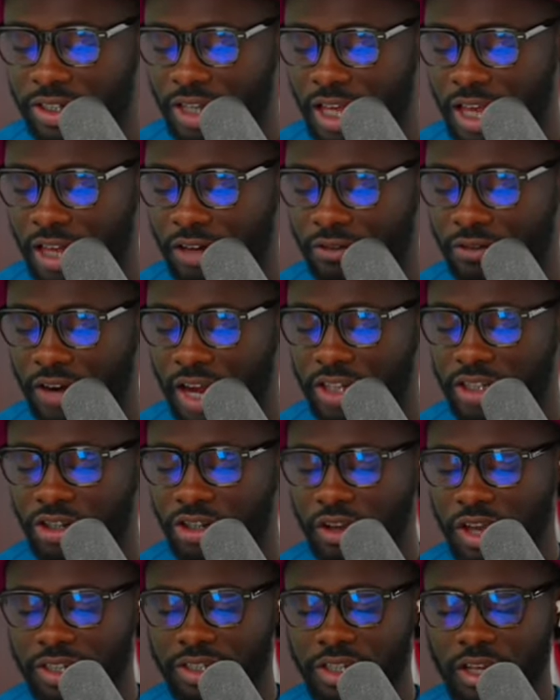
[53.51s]
uh, write
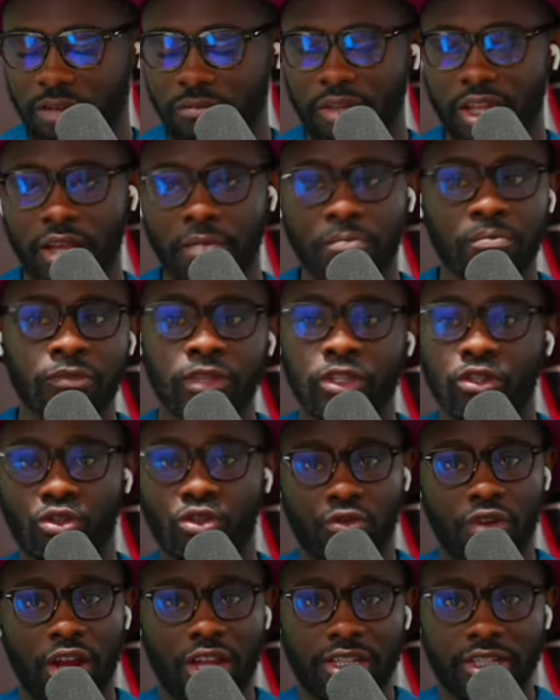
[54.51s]
your exam there
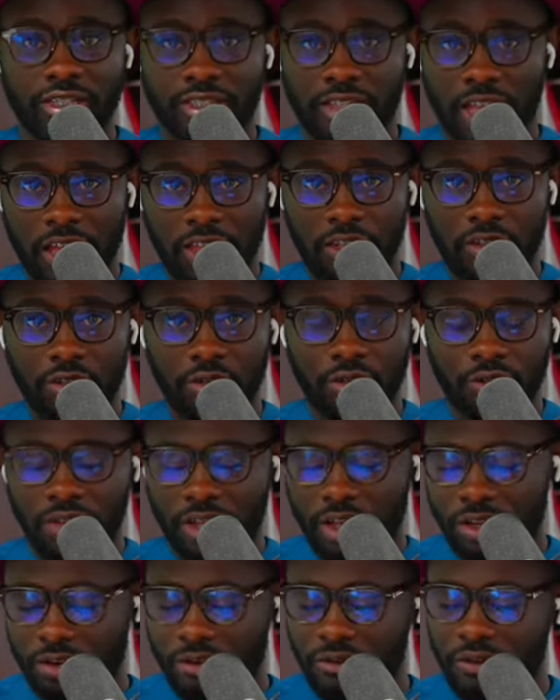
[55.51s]
to register you know
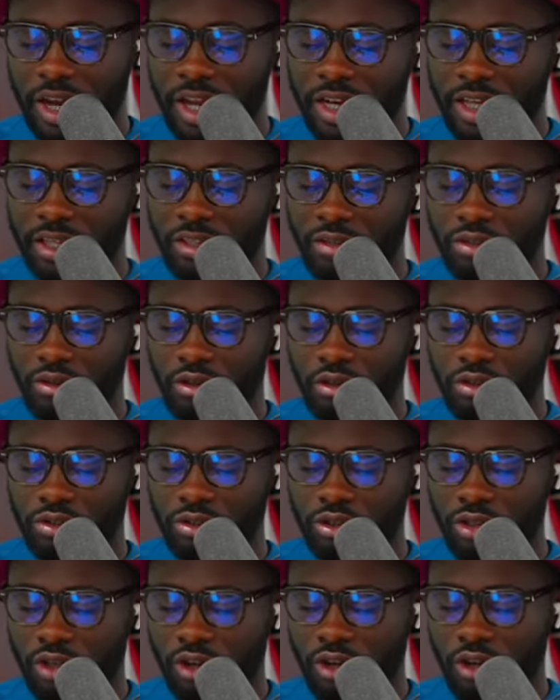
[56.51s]
that already you go
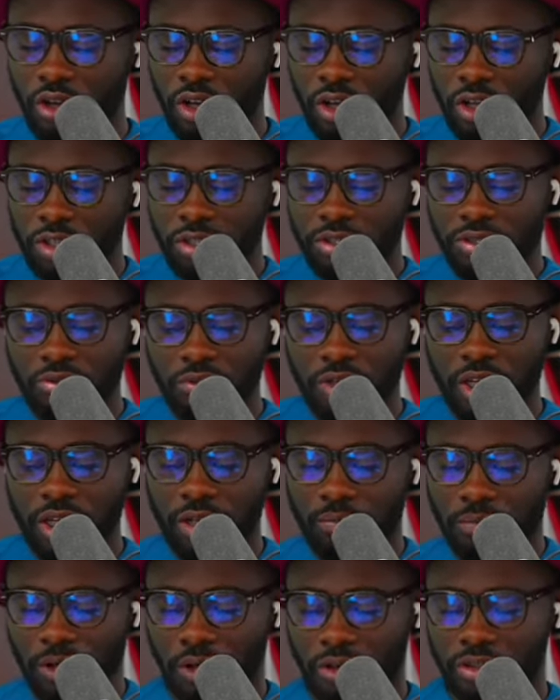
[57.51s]
to your
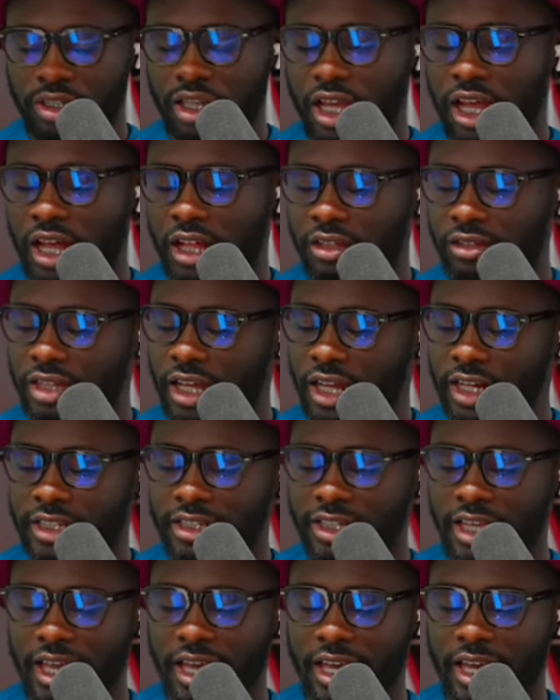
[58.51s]
student portal that is the